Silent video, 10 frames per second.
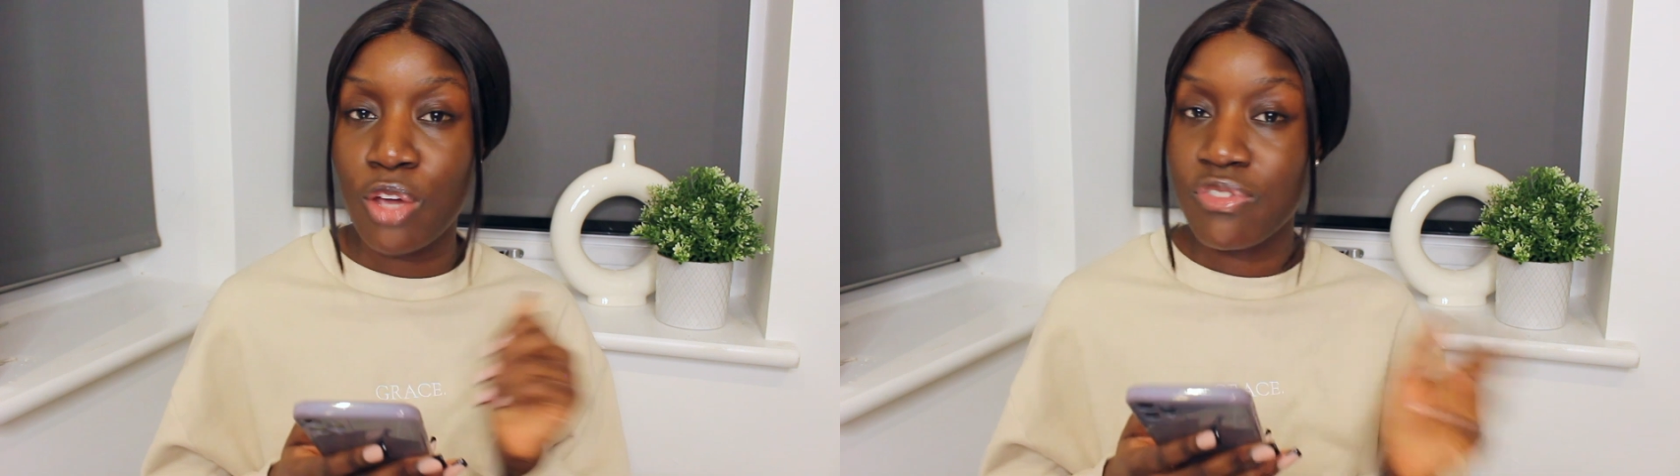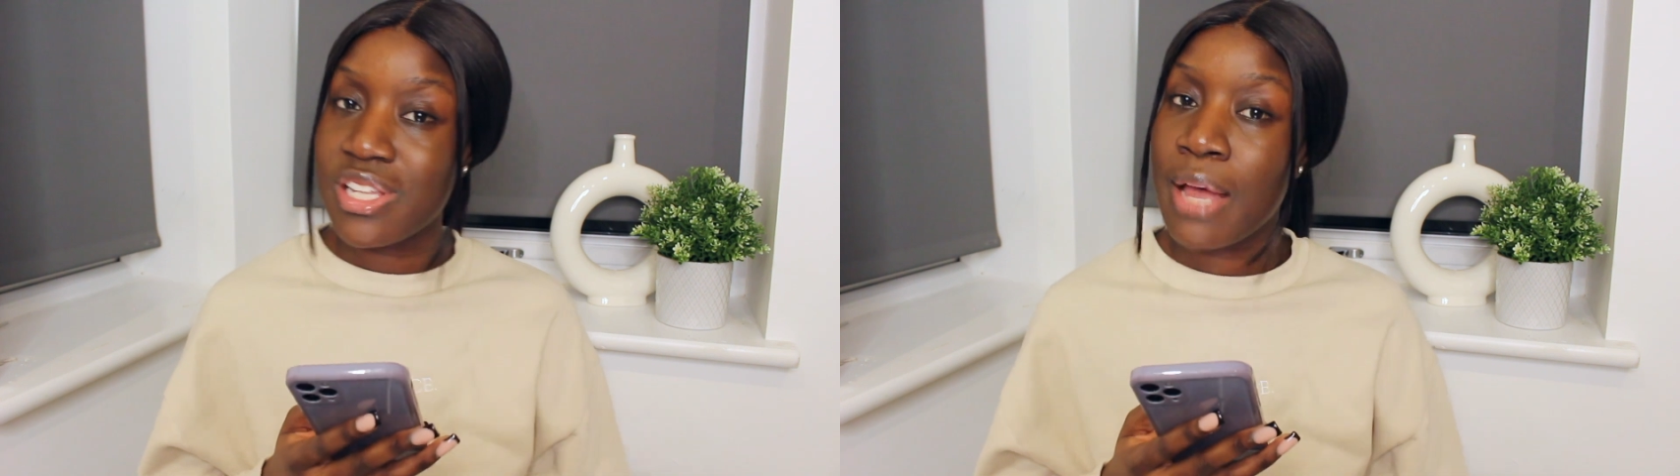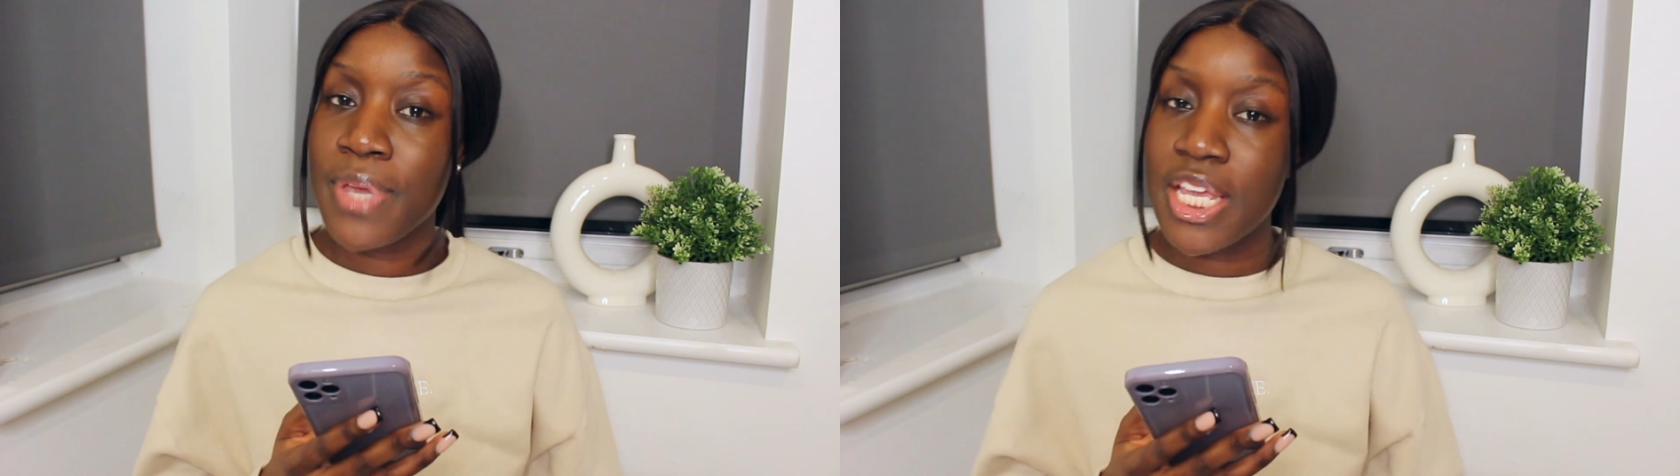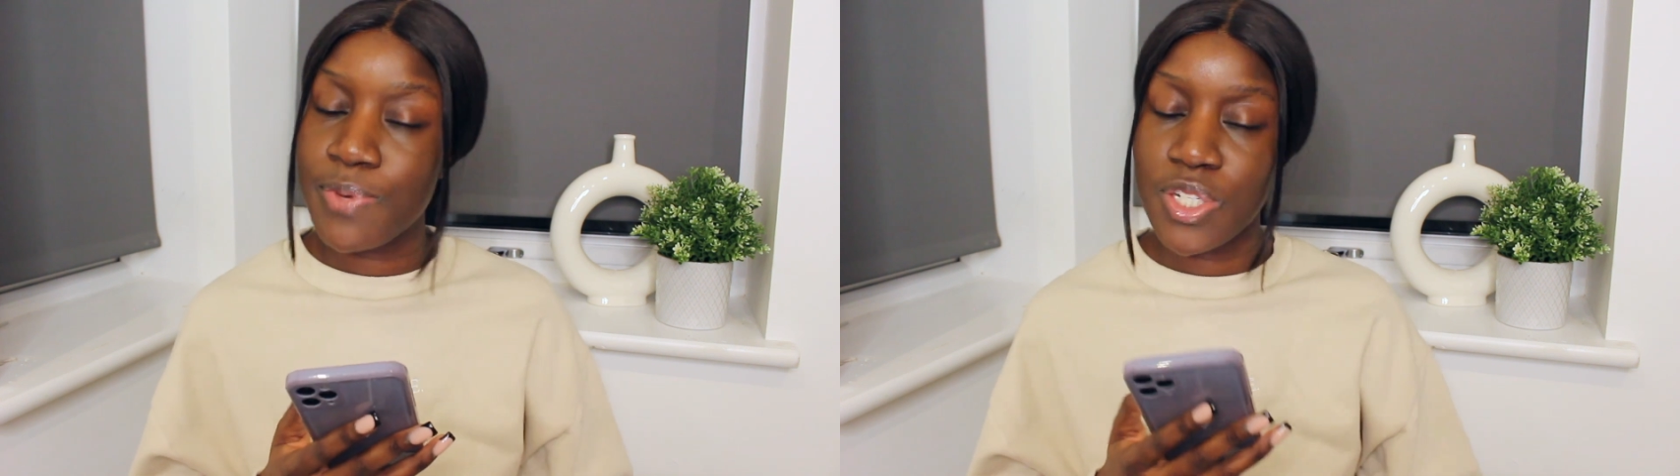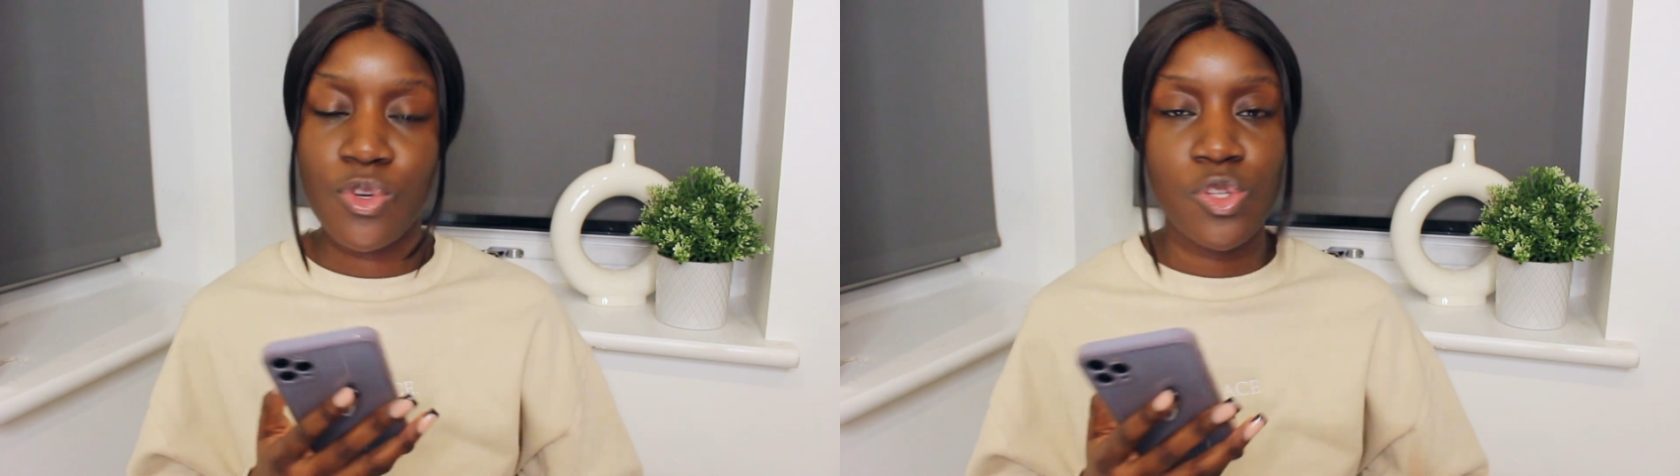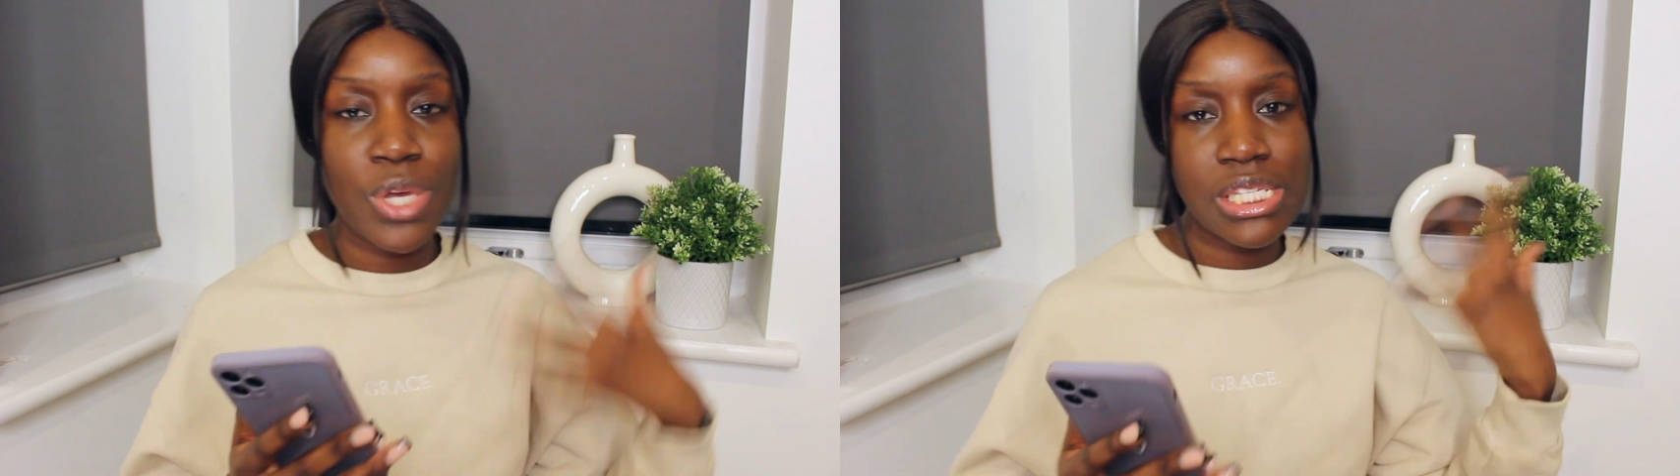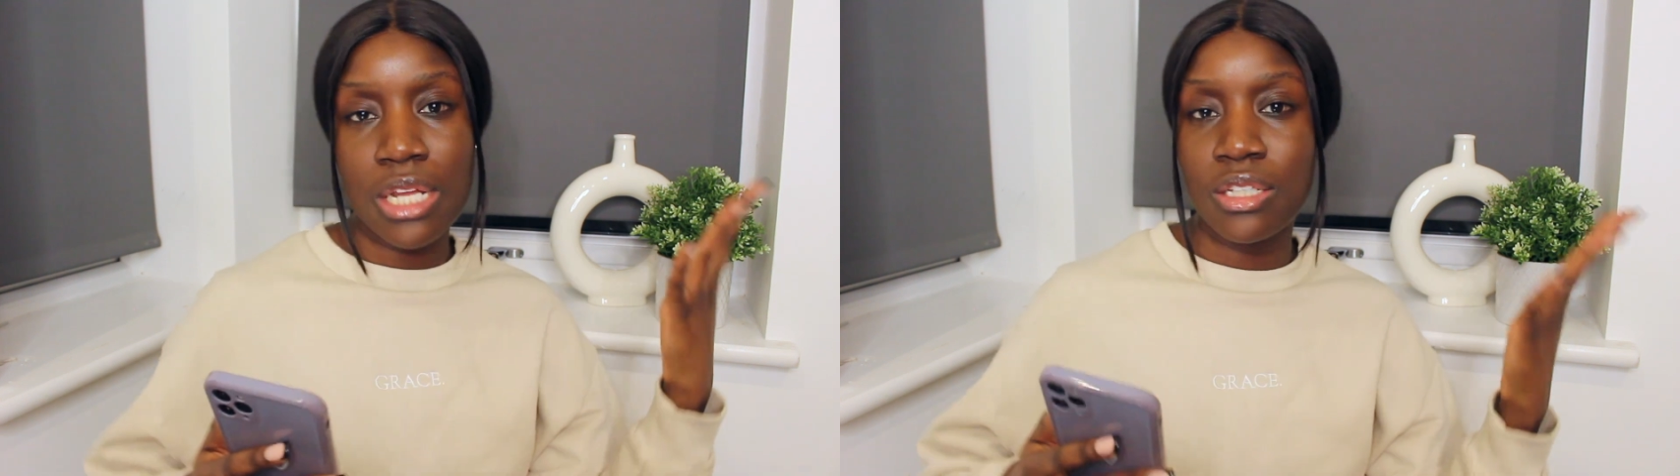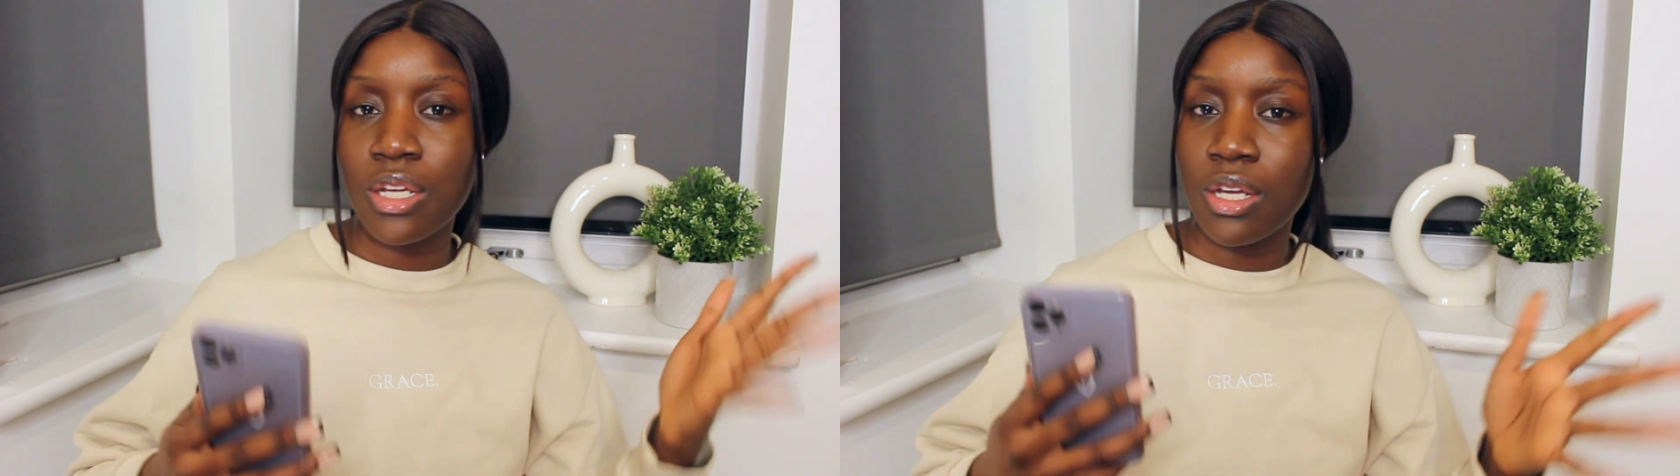go for Sammie, especially because West
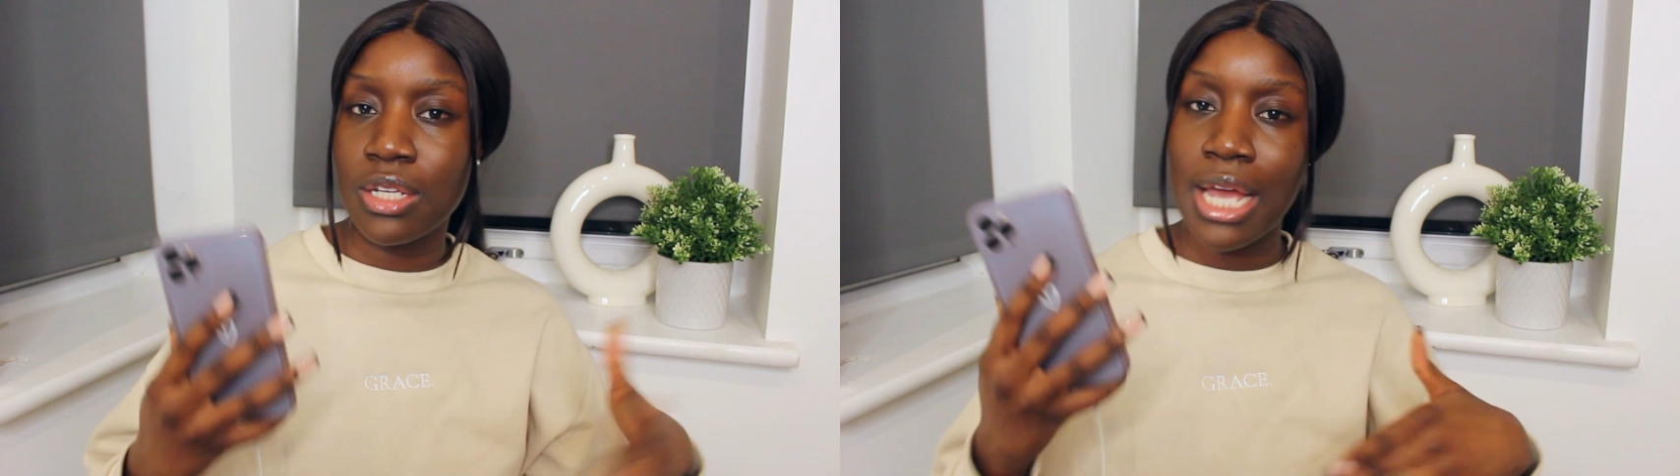London,